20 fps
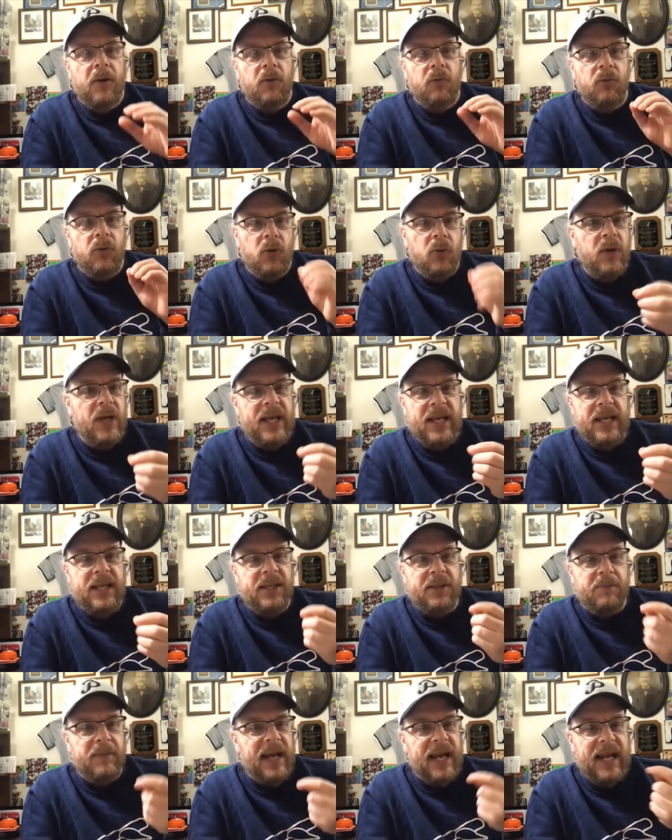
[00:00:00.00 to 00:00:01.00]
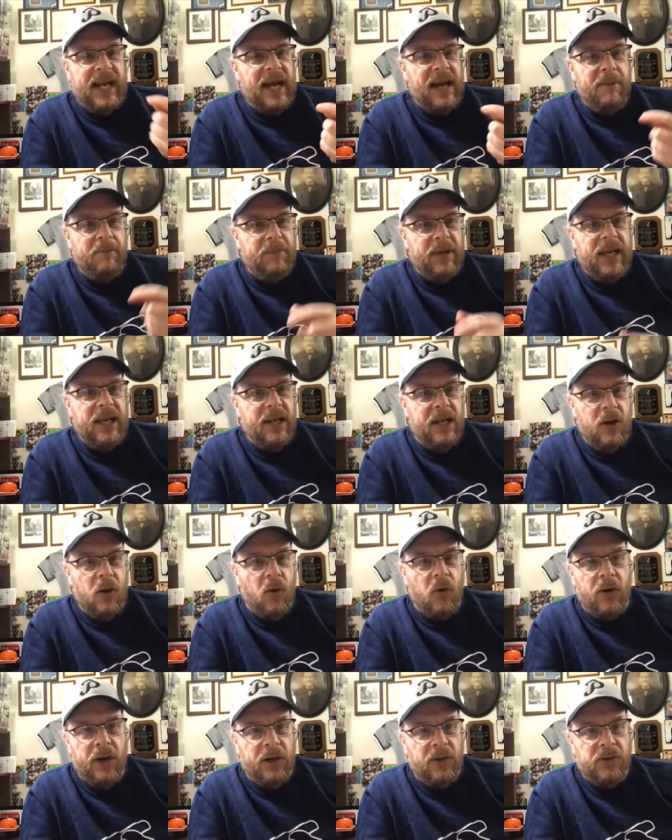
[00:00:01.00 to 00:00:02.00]
Ruiz may not be in the
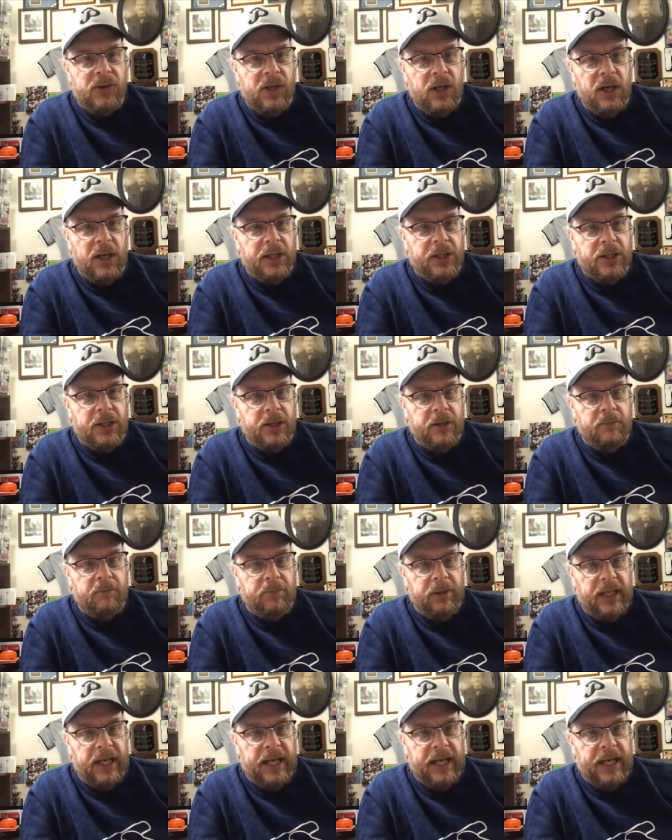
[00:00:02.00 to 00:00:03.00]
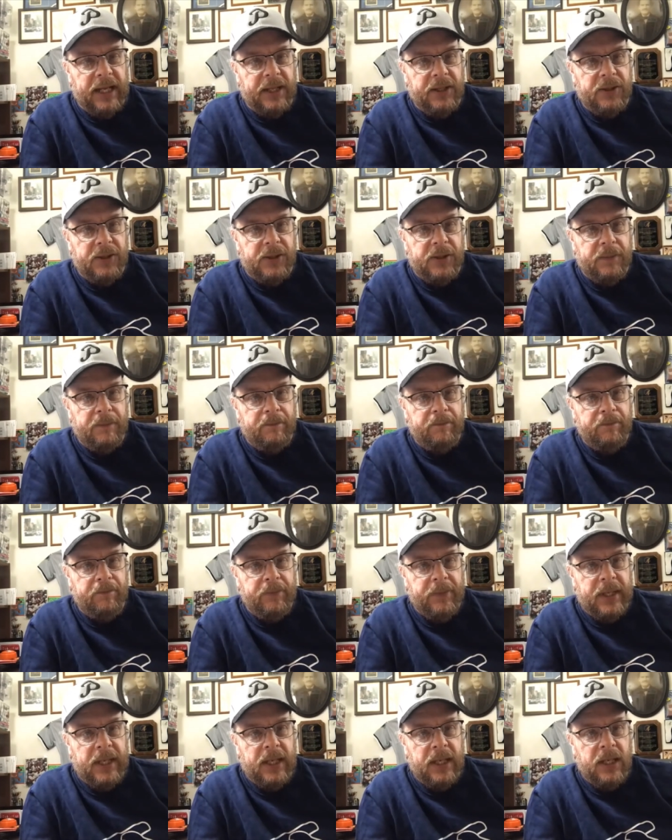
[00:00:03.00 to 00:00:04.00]
Orioles' long-term plans.
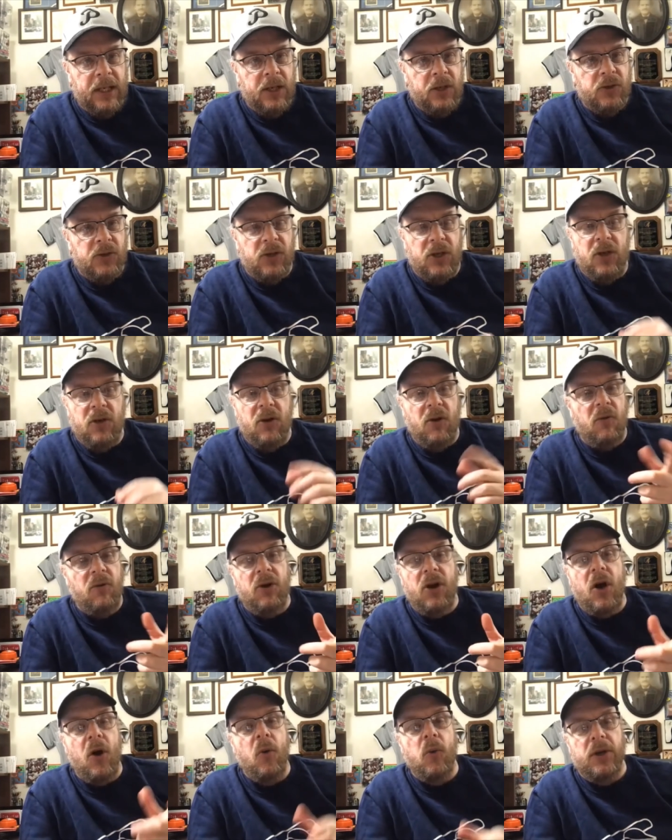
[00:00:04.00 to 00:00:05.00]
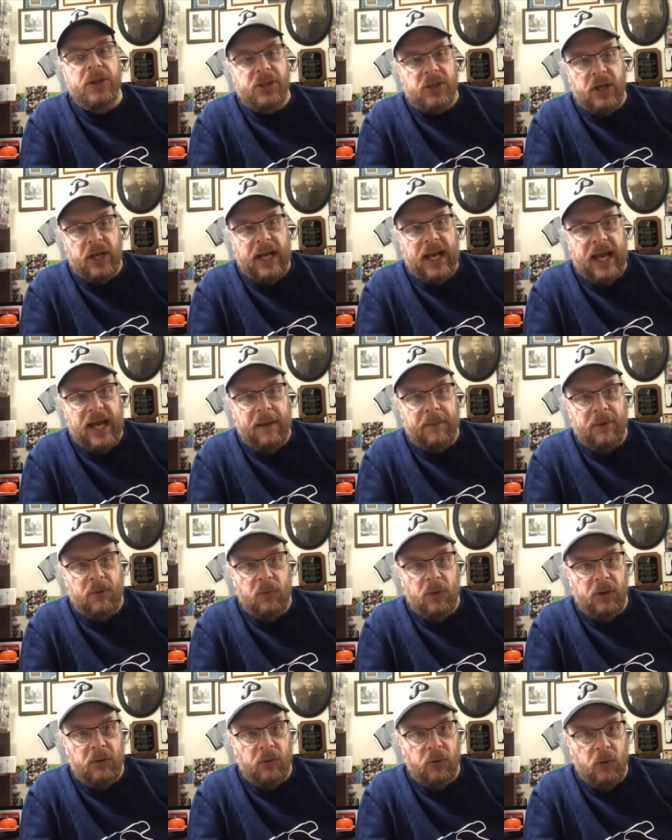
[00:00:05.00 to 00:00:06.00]
So you don't know what's going to happen
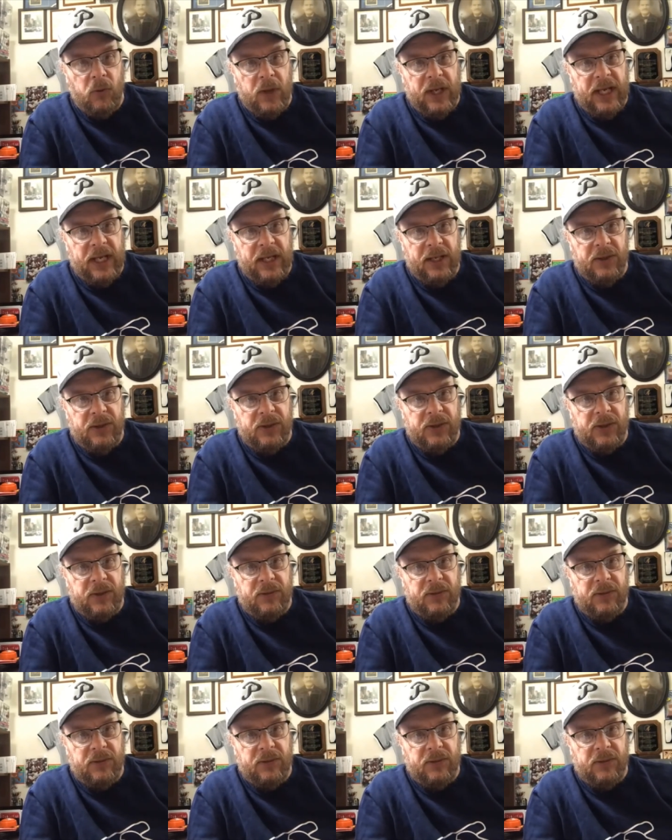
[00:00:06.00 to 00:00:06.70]
with Ruiz.